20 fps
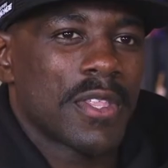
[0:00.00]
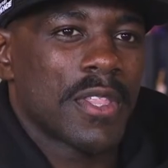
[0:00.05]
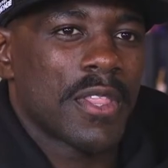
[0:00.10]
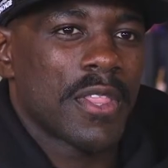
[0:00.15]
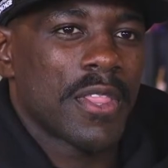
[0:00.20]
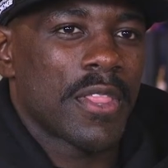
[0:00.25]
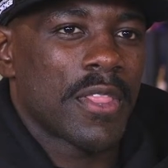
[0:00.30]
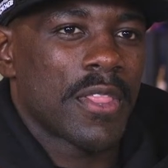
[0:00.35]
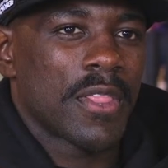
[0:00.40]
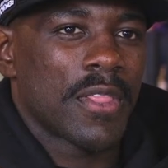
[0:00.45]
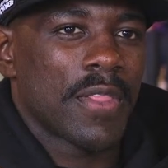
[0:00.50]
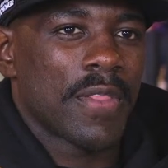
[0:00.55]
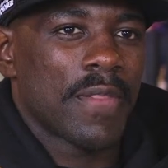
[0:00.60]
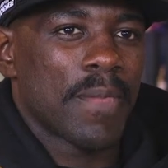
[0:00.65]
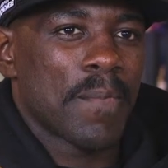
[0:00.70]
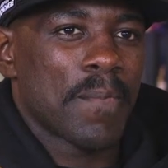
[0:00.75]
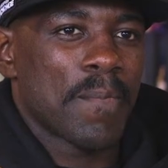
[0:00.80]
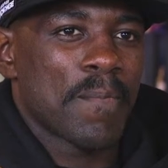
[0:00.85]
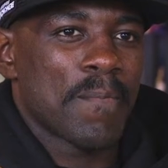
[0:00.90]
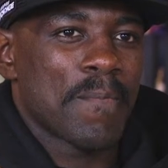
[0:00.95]
did you get the
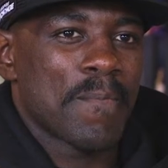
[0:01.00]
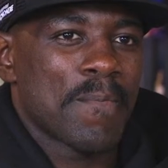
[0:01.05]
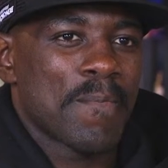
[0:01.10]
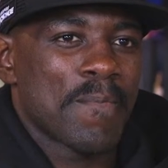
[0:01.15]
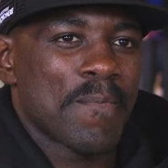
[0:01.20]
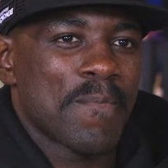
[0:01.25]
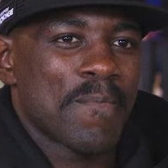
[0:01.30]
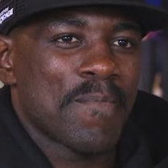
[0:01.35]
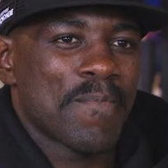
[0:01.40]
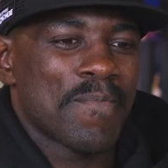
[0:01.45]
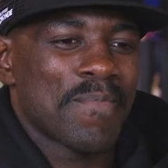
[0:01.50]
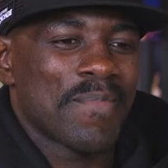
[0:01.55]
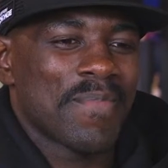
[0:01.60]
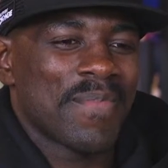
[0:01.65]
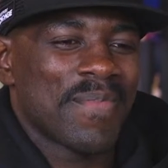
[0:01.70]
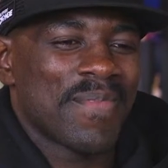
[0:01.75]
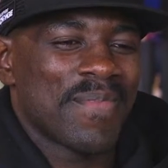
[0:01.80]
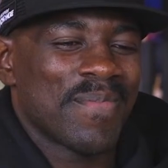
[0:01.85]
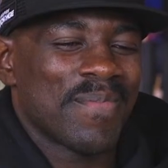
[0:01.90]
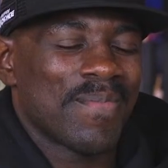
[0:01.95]
courage? That's the
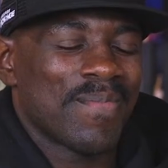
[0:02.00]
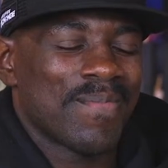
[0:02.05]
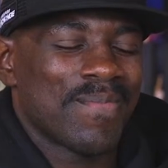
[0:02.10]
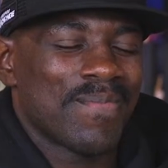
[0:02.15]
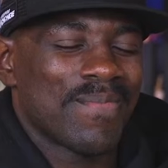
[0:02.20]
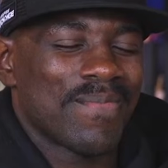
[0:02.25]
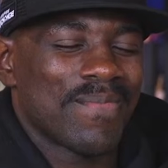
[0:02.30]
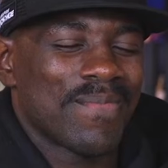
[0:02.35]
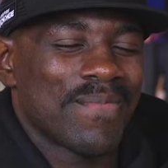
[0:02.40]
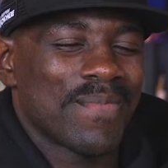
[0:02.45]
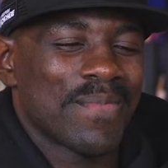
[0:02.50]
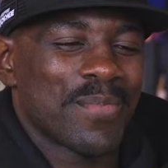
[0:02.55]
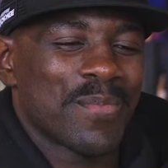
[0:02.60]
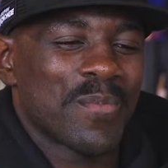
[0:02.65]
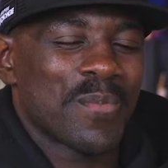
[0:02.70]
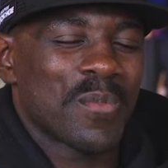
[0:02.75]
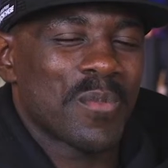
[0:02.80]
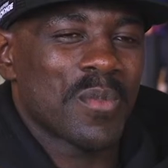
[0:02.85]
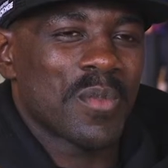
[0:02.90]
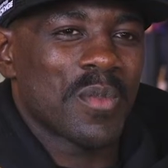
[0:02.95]
question there.
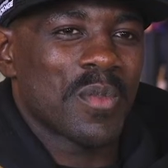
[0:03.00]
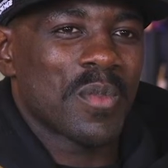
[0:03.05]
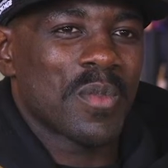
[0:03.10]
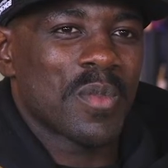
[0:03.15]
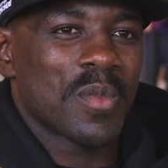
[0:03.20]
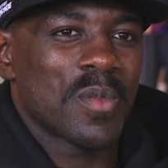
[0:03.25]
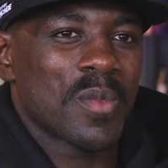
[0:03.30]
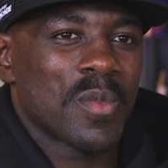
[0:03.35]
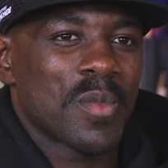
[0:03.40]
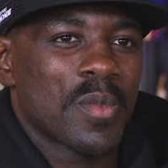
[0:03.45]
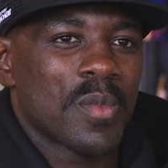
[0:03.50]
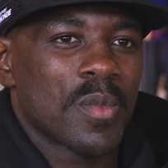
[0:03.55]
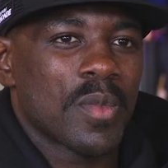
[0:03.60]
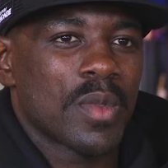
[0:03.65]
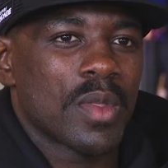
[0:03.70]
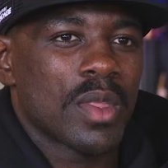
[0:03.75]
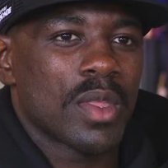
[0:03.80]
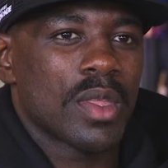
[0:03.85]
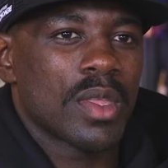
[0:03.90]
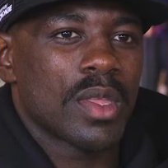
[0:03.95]
Where's the courage coming from?
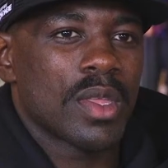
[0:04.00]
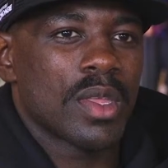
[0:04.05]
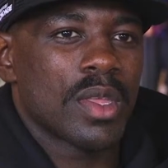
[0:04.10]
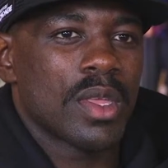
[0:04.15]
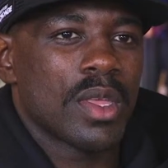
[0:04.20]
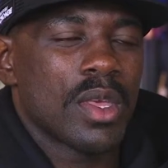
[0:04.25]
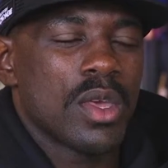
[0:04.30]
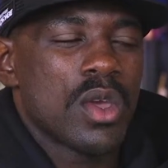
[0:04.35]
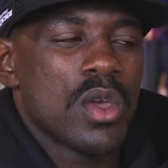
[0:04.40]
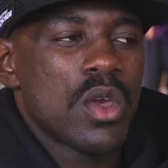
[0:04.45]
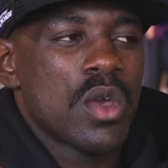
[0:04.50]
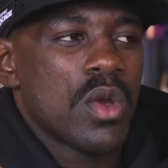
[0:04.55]
Why do you do this?